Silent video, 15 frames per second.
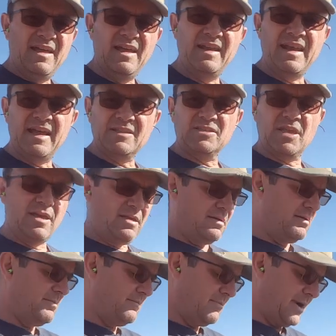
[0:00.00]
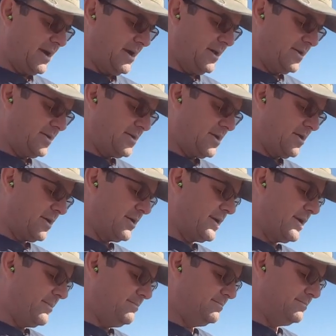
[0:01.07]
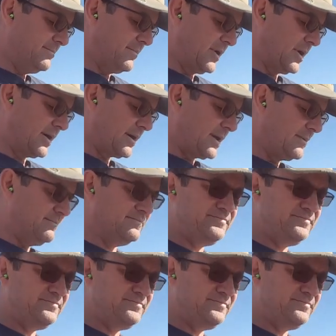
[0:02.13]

And that's my 100-yard mark.